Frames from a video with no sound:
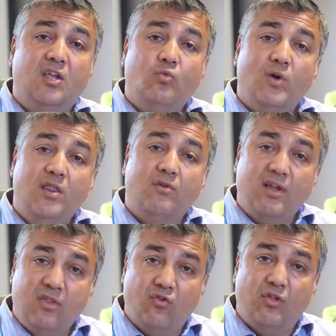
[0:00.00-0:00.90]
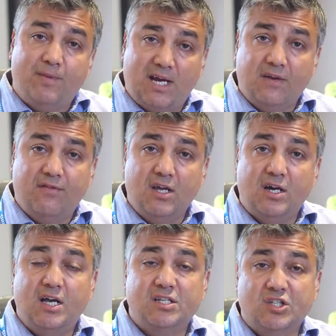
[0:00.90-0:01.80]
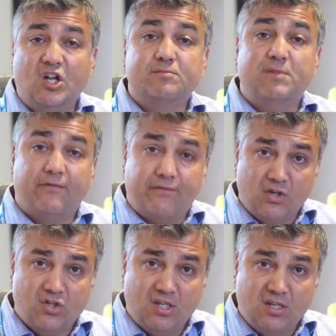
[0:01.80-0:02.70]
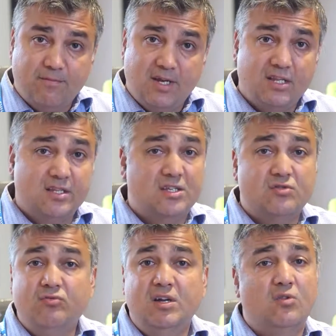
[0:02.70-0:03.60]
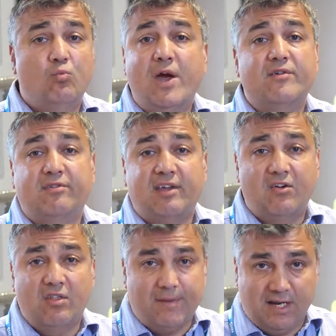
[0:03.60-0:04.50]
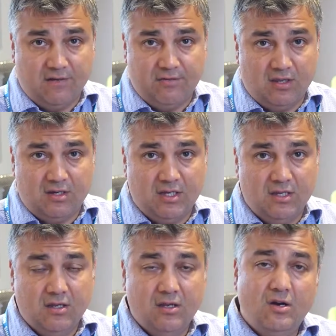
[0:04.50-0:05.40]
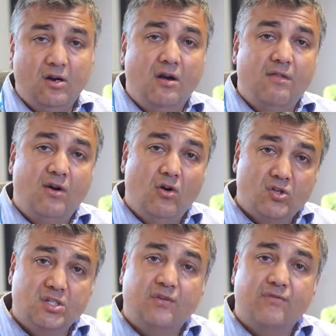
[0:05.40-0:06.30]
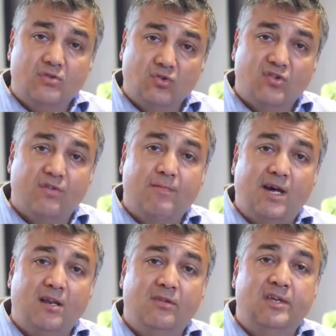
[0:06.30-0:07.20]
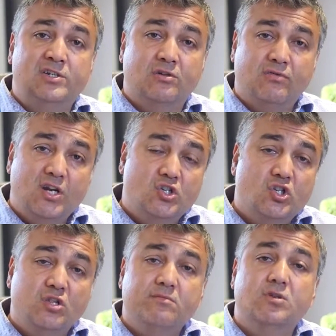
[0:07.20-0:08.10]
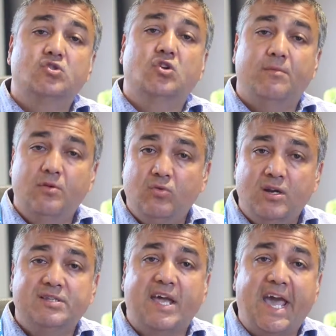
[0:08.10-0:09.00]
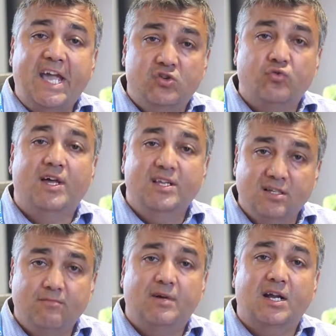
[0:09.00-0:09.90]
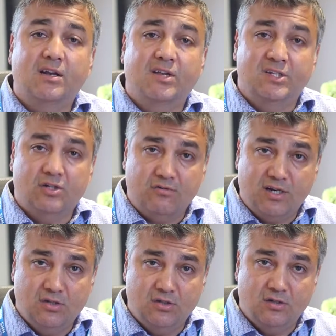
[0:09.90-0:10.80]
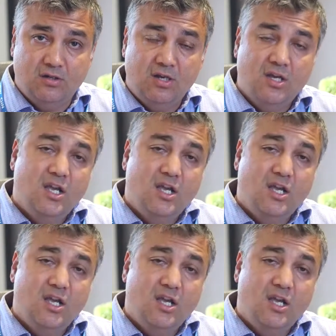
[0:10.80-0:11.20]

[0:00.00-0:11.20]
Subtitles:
It's where the retina at the back of the eye starts malfunctioning a bit, and it's really wear and tear at the back of the eye. There are lots of different sorts of macular degeneration. The most common one is age-related macular degeneration.